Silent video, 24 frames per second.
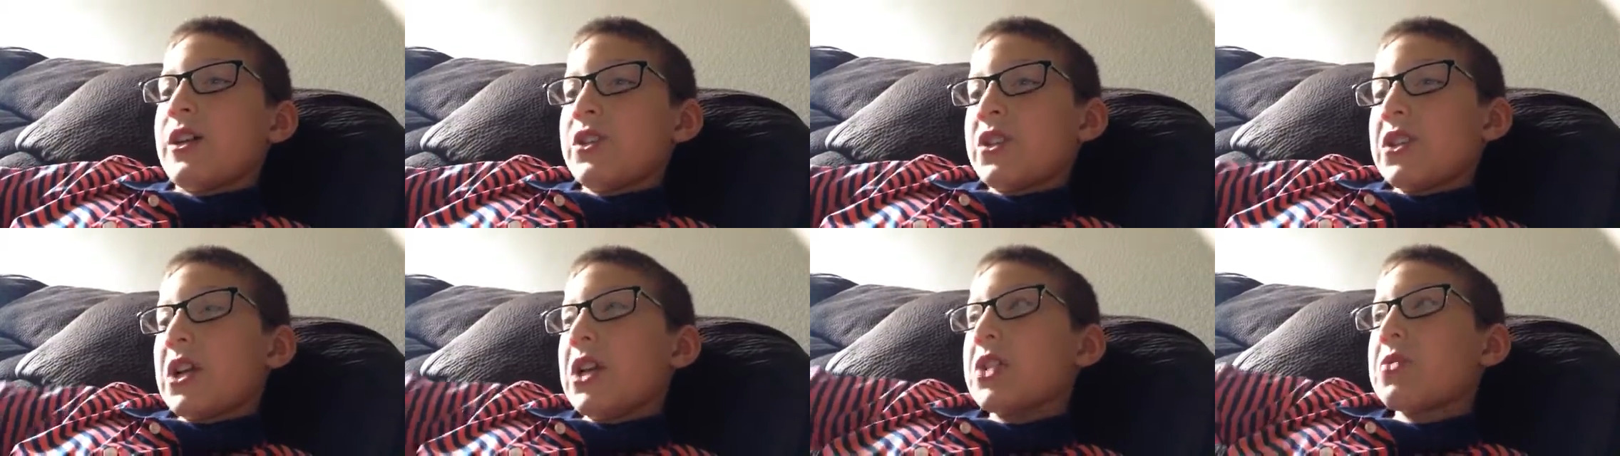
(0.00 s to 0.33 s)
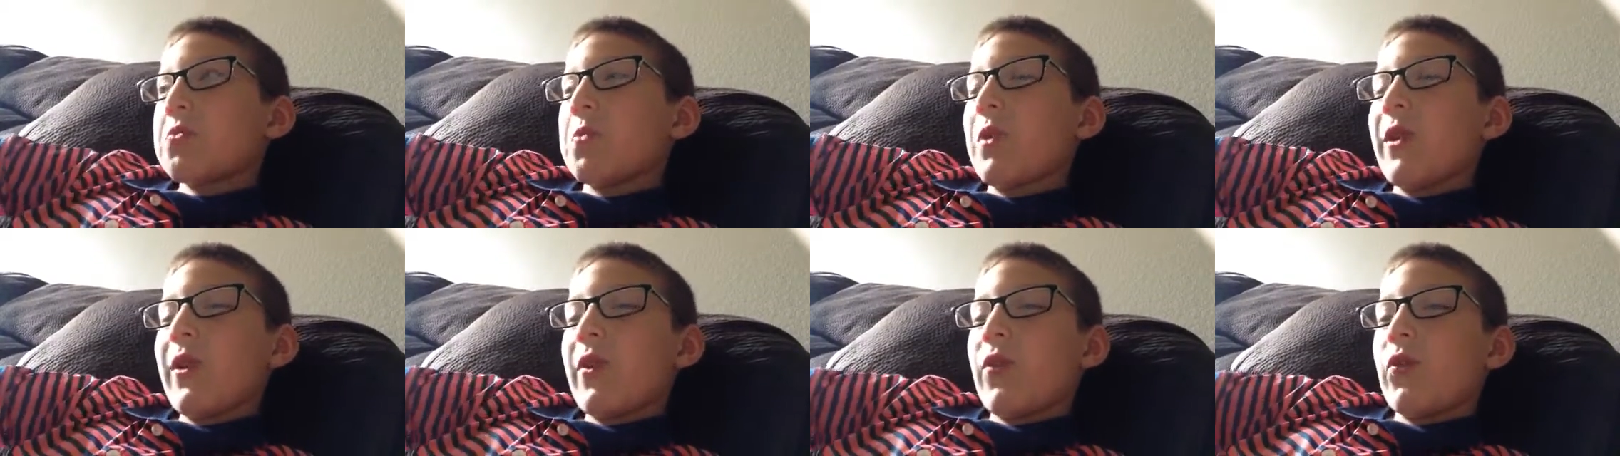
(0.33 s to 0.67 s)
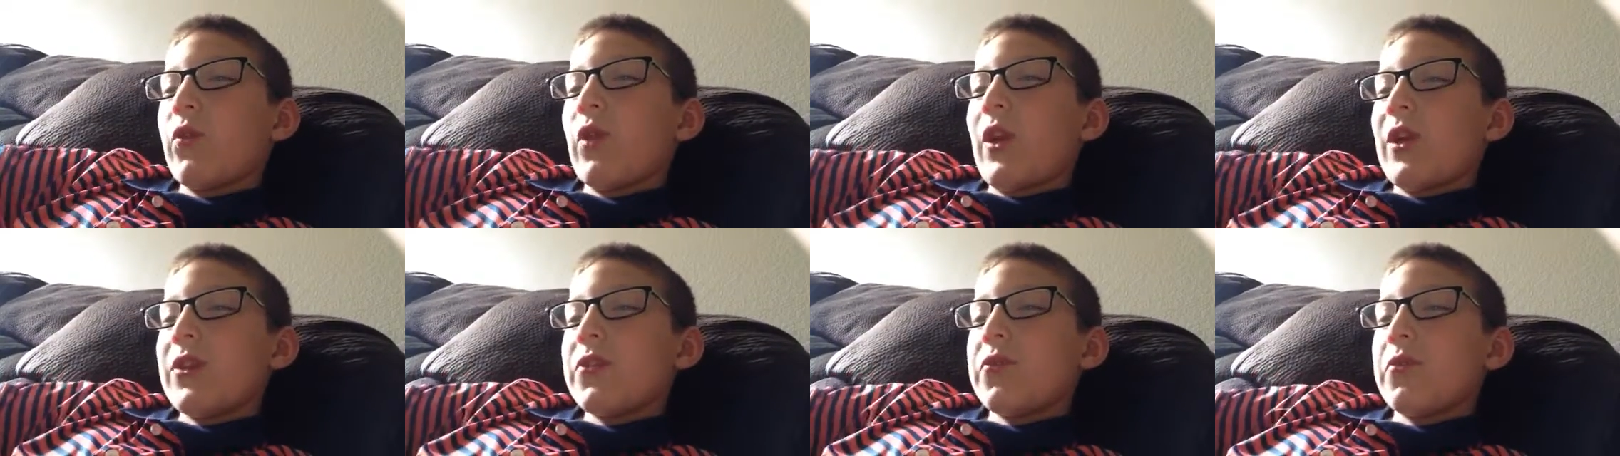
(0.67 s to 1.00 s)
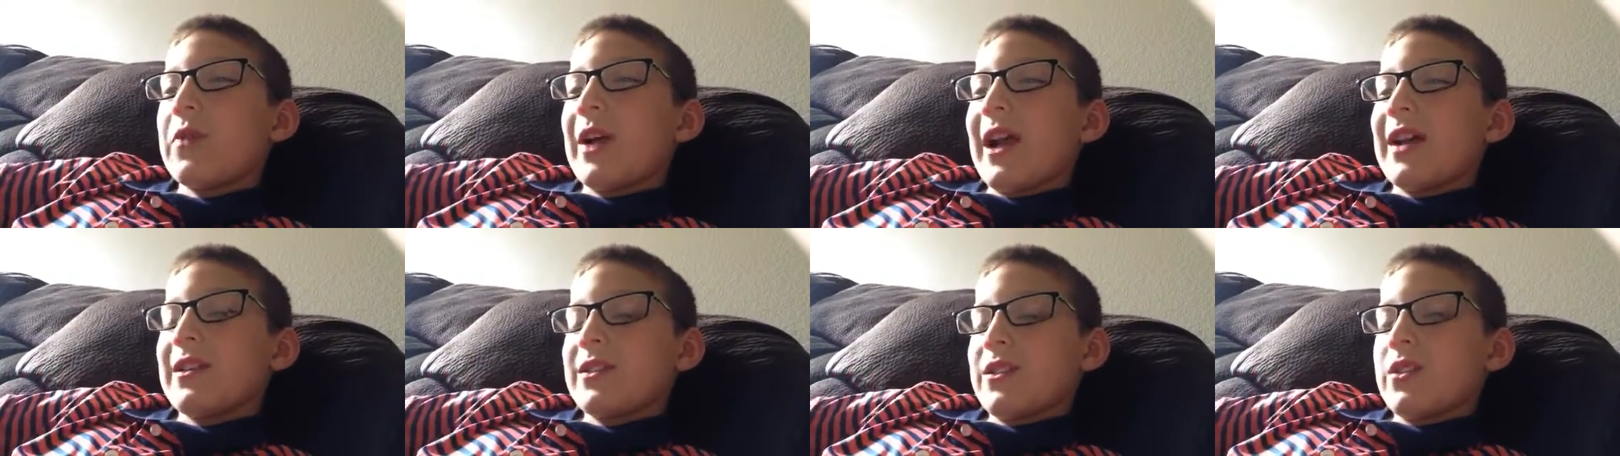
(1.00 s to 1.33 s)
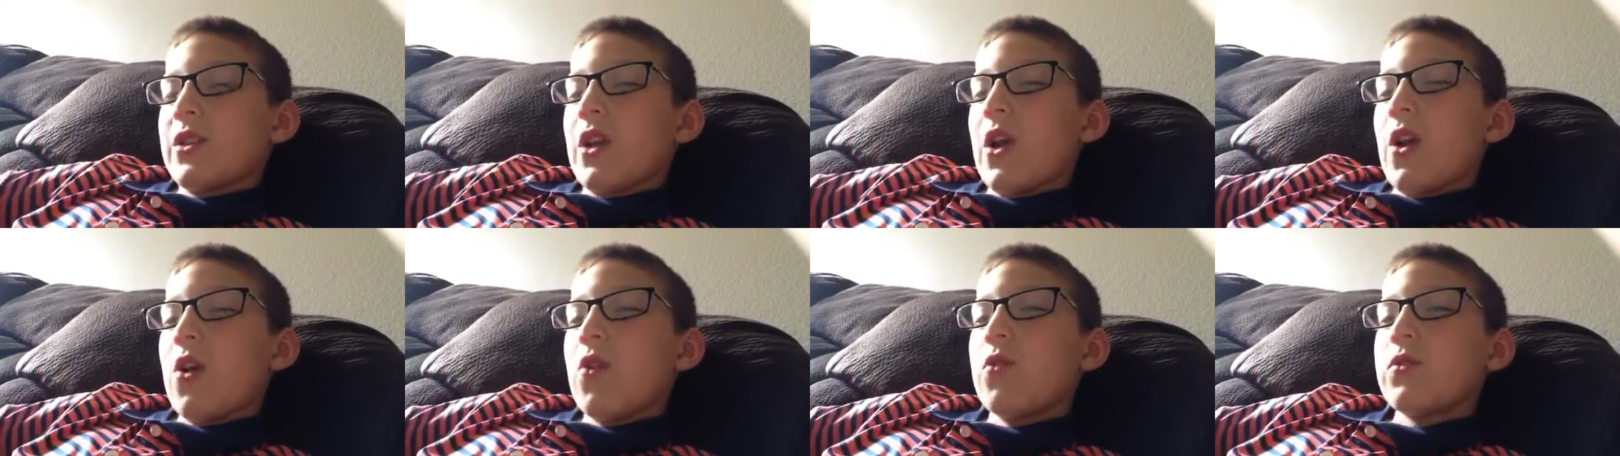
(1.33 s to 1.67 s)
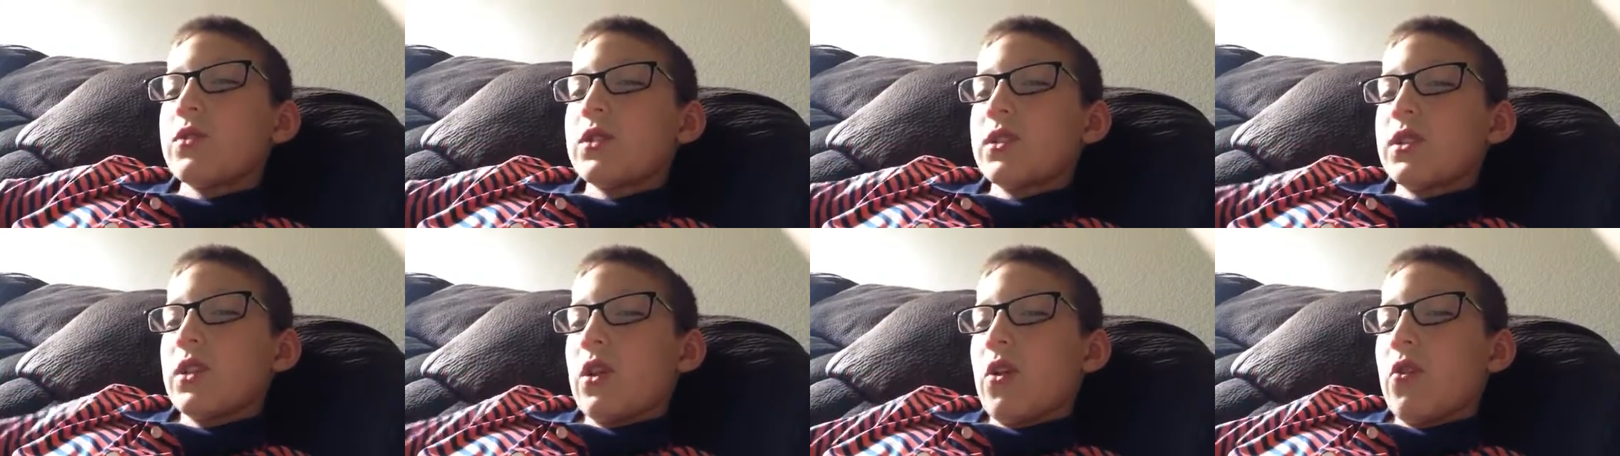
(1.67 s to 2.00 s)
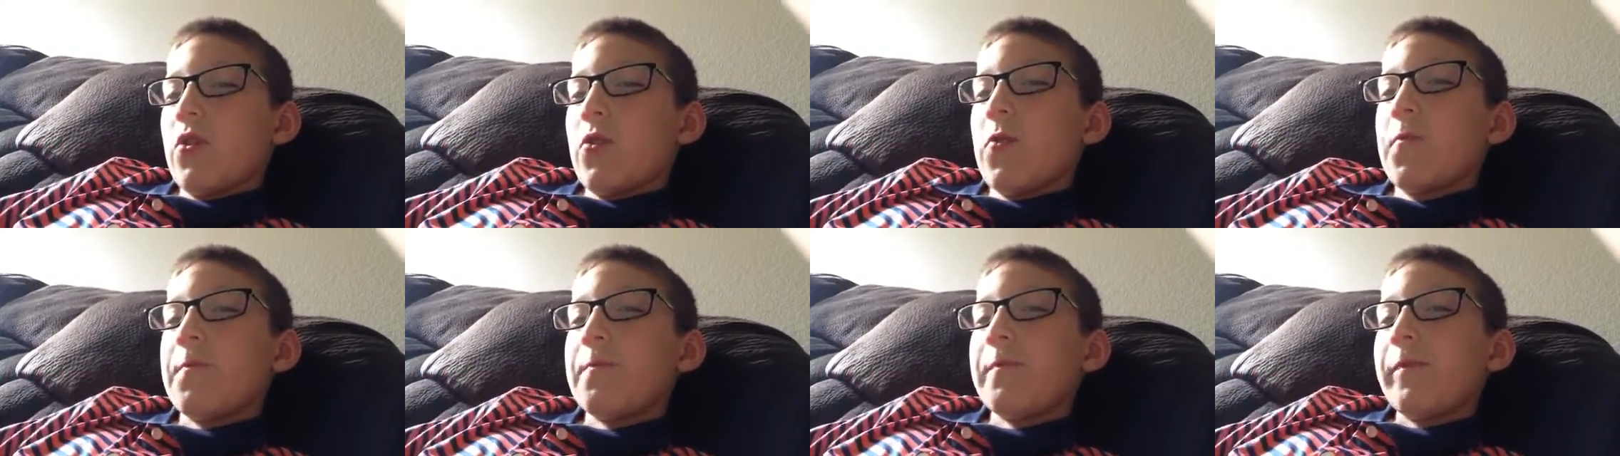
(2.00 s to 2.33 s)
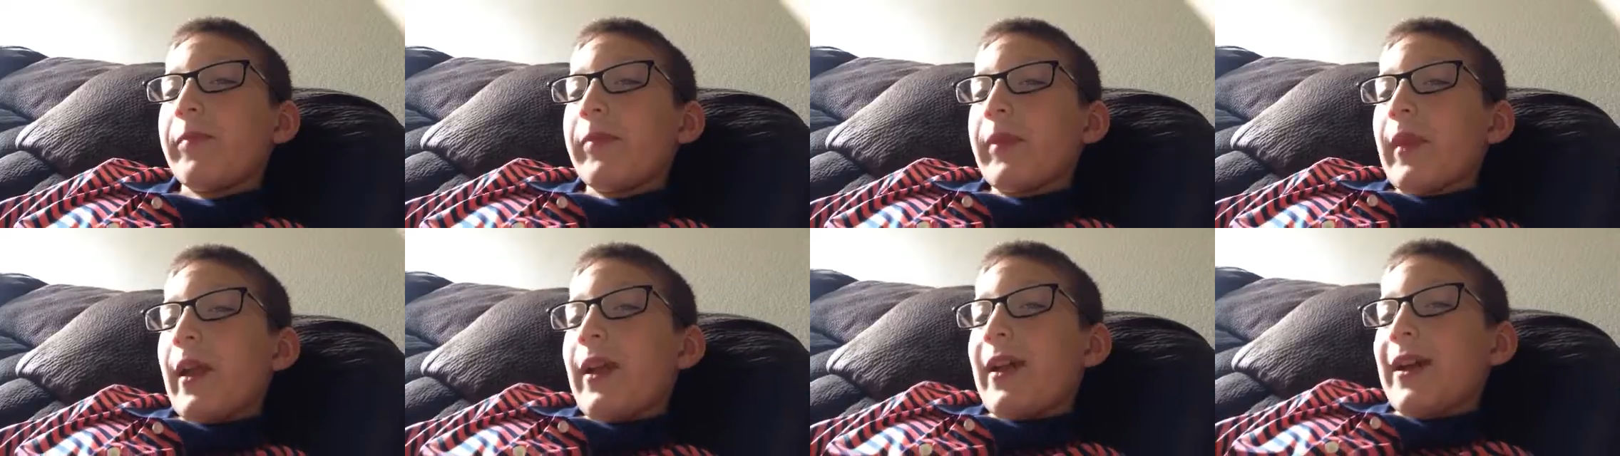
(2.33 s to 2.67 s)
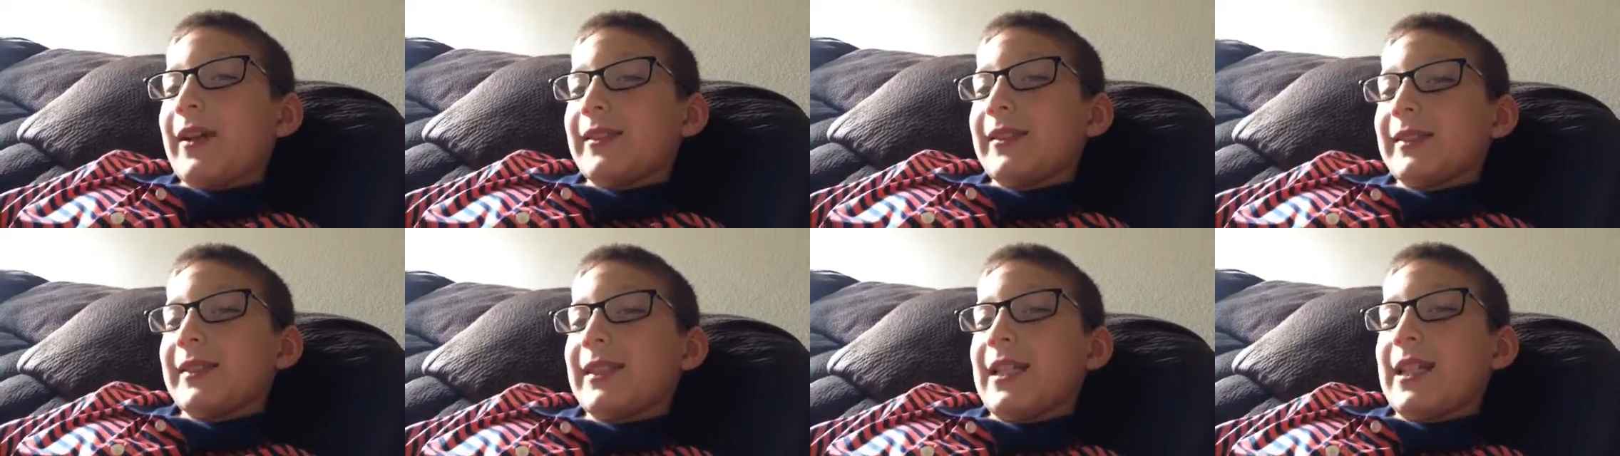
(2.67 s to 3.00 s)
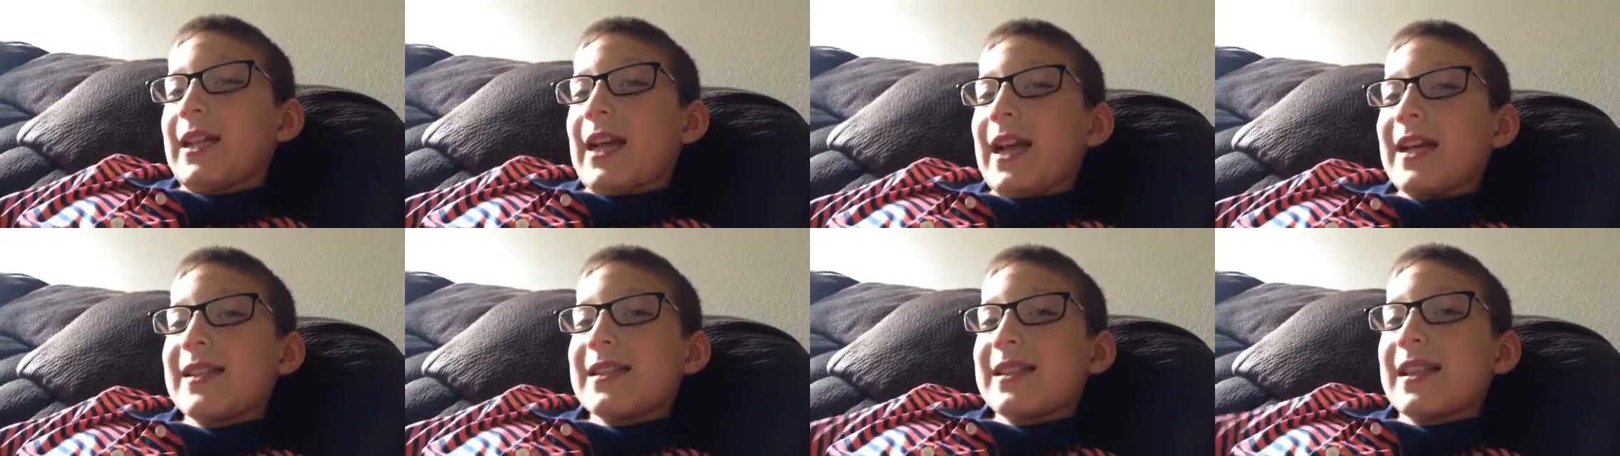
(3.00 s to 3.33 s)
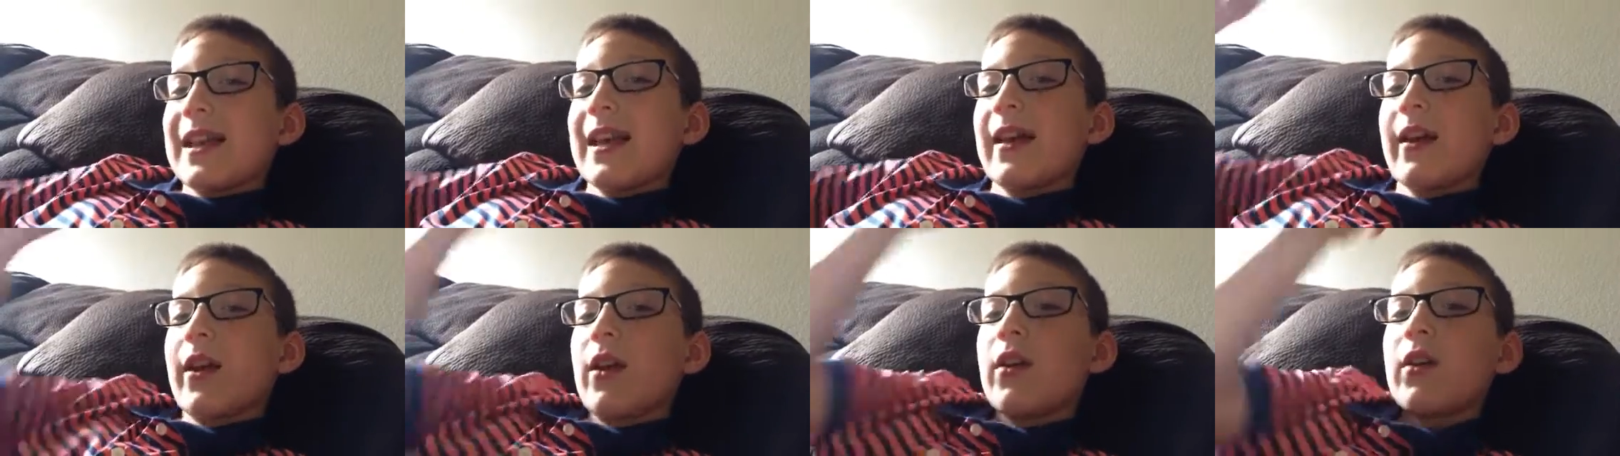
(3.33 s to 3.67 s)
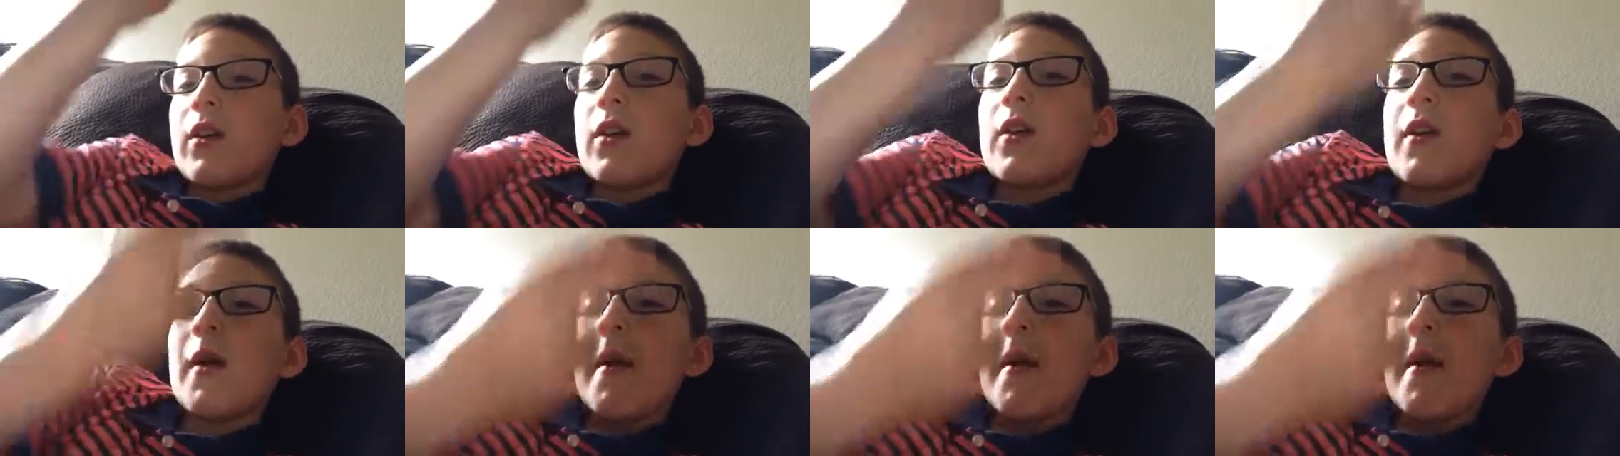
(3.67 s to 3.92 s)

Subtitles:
Just wanted to let you guys know. So, yeah, I'll see you guys later.